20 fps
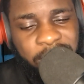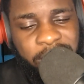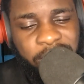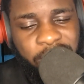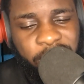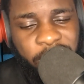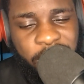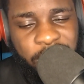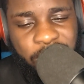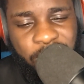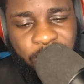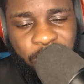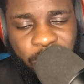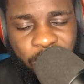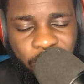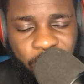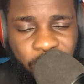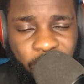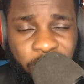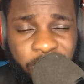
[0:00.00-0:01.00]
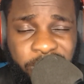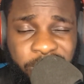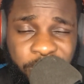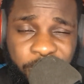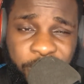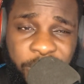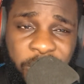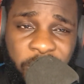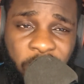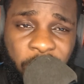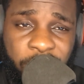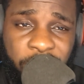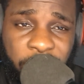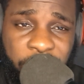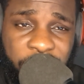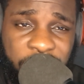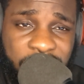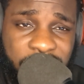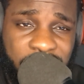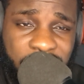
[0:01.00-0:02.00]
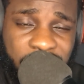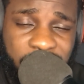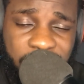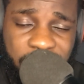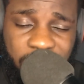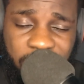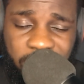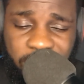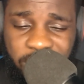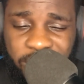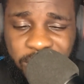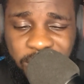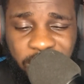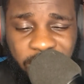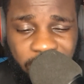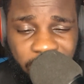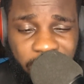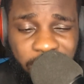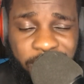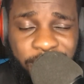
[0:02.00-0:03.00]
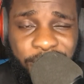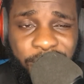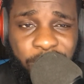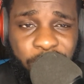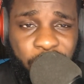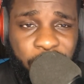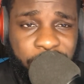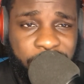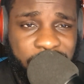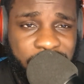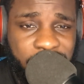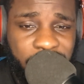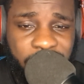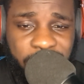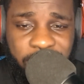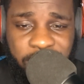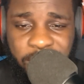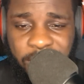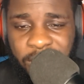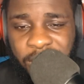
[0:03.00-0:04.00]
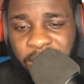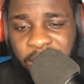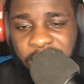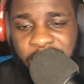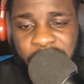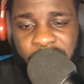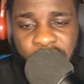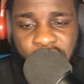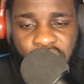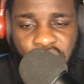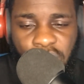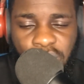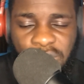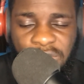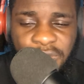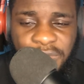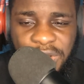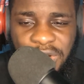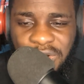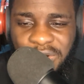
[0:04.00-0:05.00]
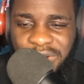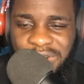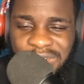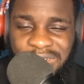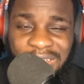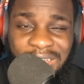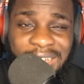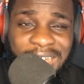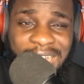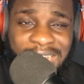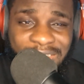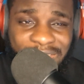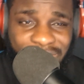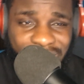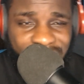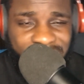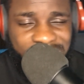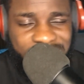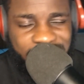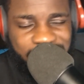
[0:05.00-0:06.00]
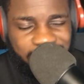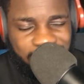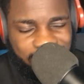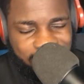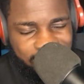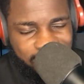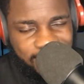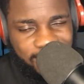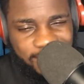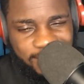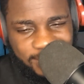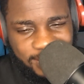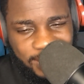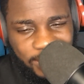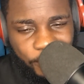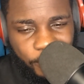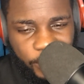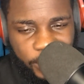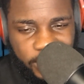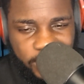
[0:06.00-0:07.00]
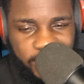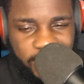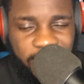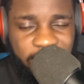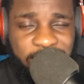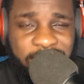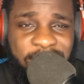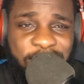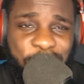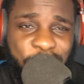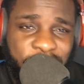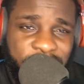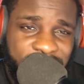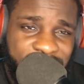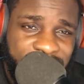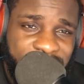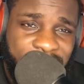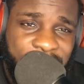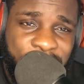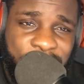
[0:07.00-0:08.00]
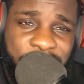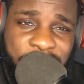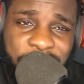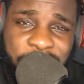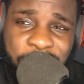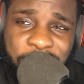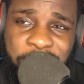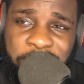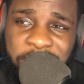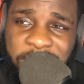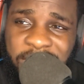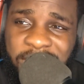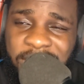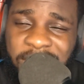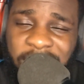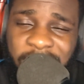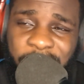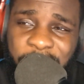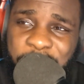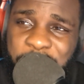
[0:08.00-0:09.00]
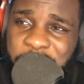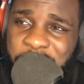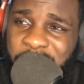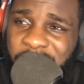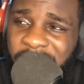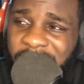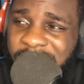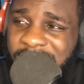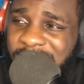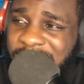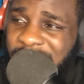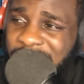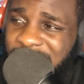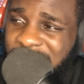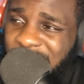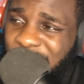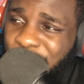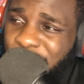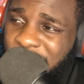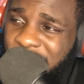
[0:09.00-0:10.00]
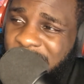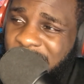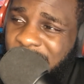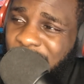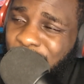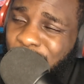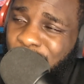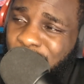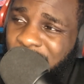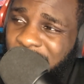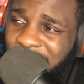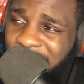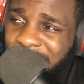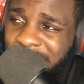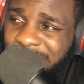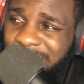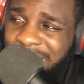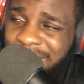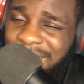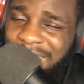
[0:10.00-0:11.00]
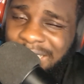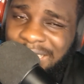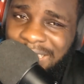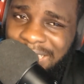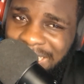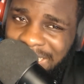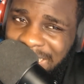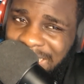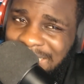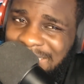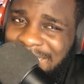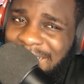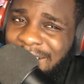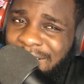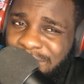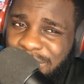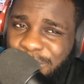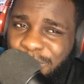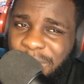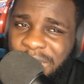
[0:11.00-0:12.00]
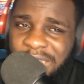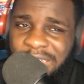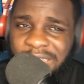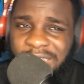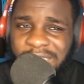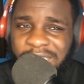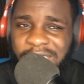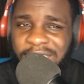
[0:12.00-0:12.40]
try to pick up your pieces and learn from your mistakes. So moving on, another sexcapade, and this one seems to make Eloswag sexcapade look like a child's play.